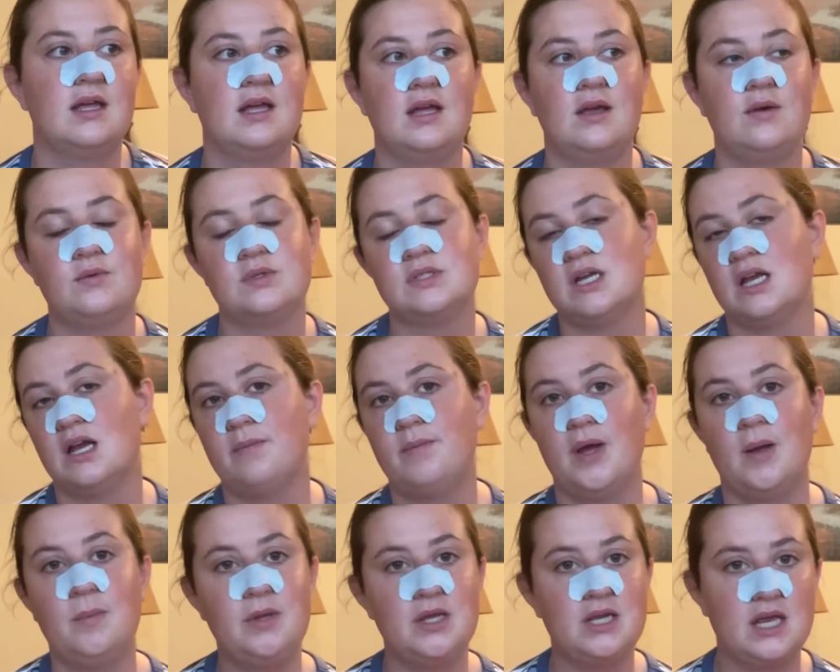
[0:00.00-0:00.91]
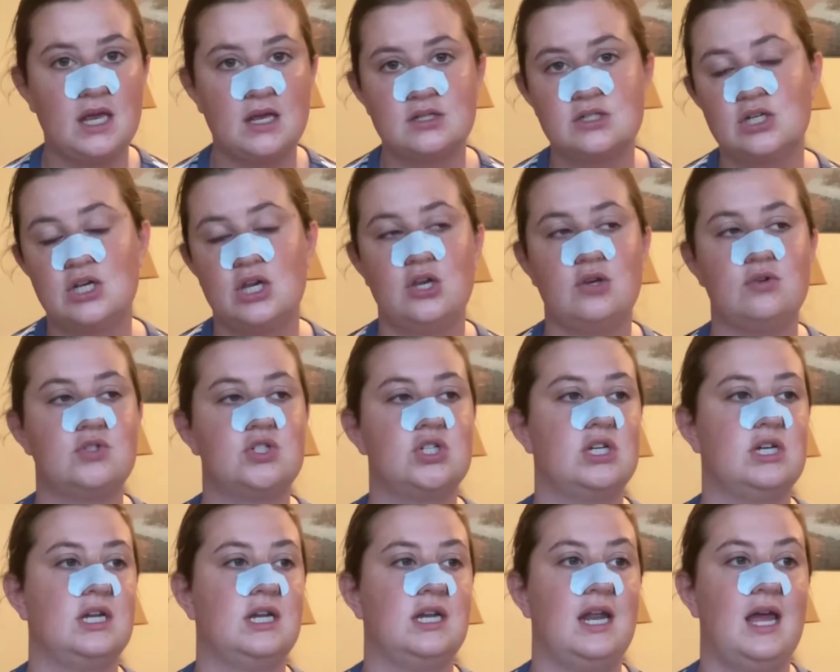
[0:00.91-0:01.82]
It was a public
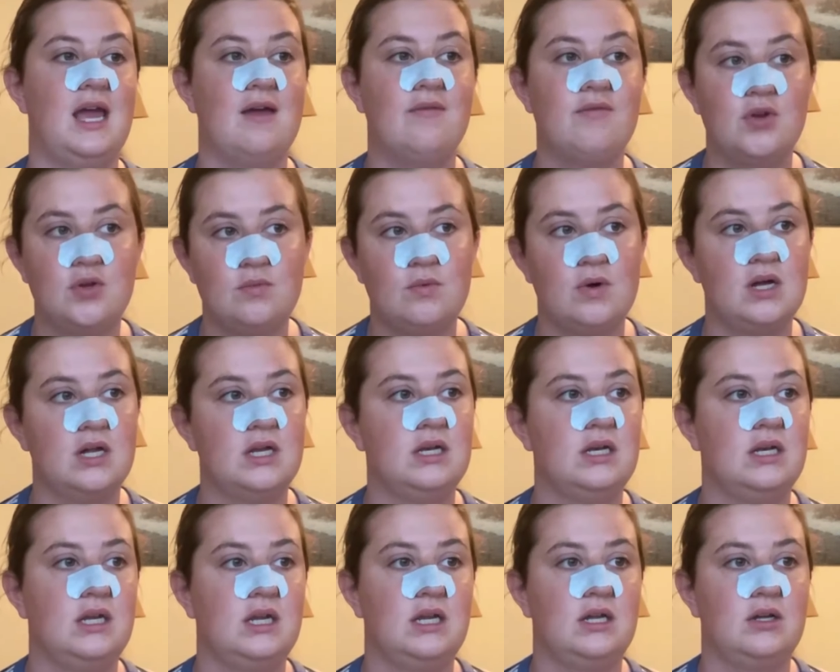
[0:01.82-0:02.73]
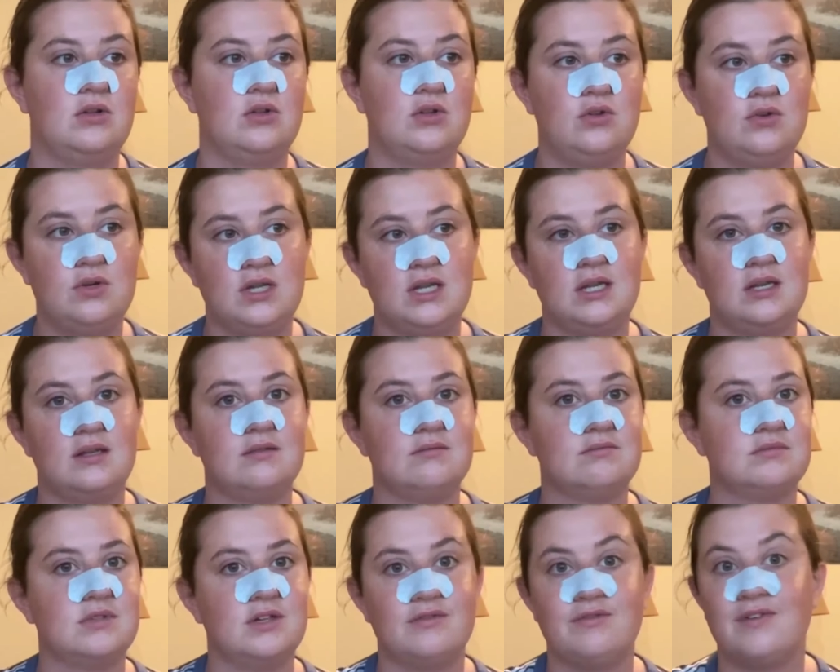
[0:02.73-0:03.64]
execution, and everyone,
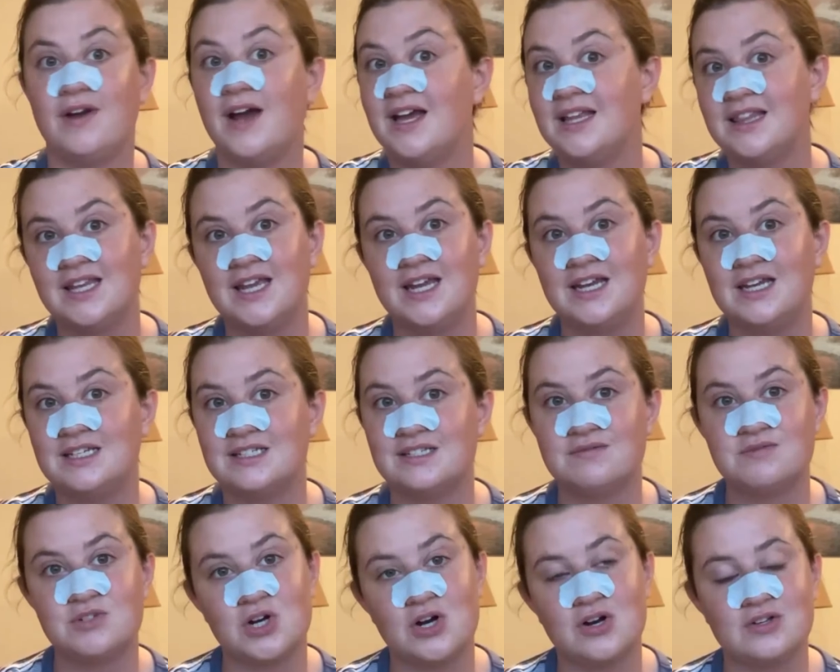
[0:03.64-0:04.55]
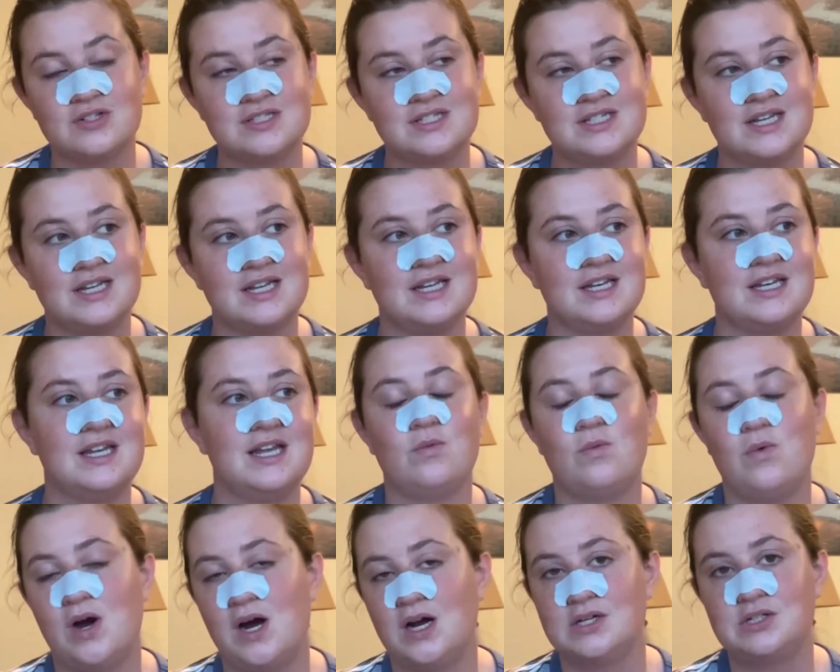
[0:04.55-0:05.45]
including the fine ladies of Charleston,
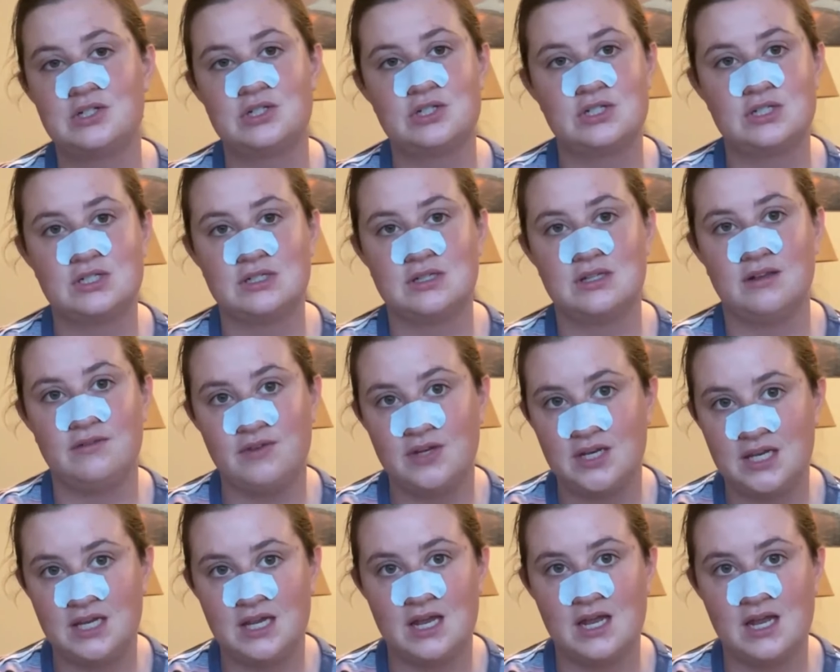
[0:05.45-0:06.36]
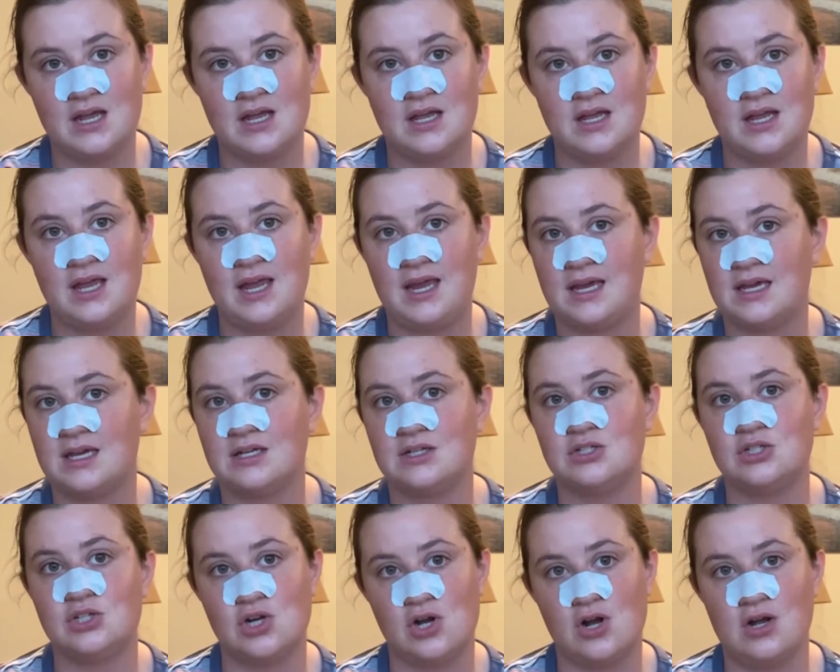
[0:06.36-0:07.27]
watched Lavinia
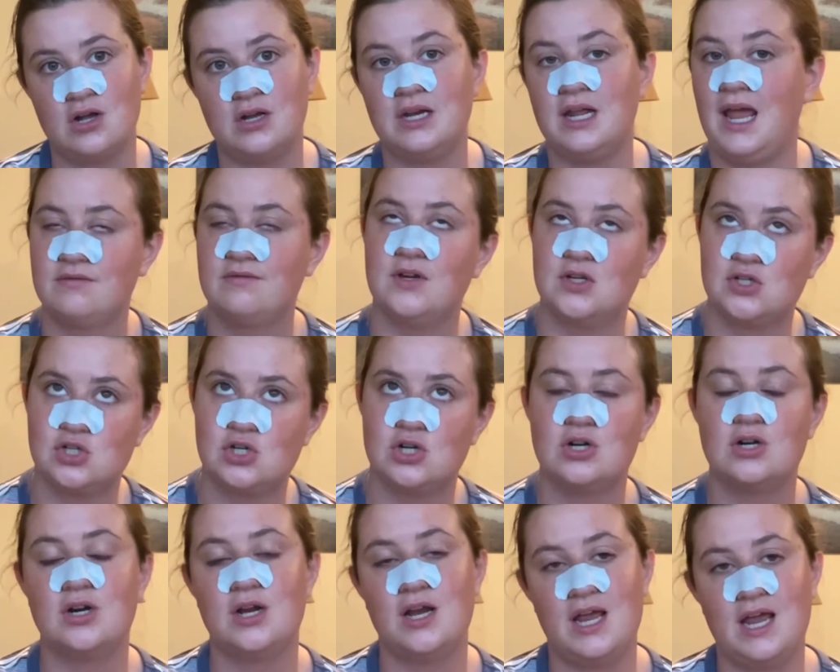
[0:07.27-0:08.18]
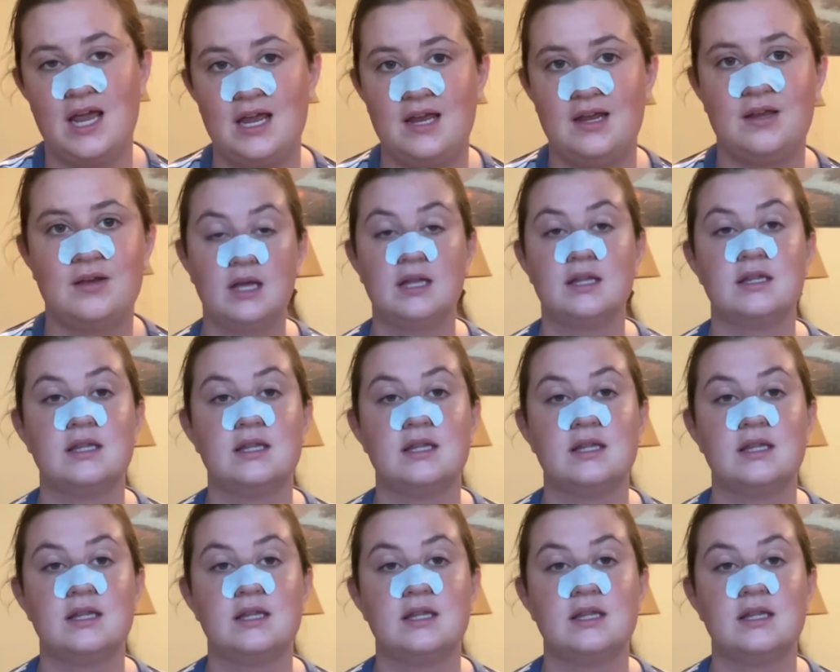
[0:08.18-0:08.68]
and John Fisher hang.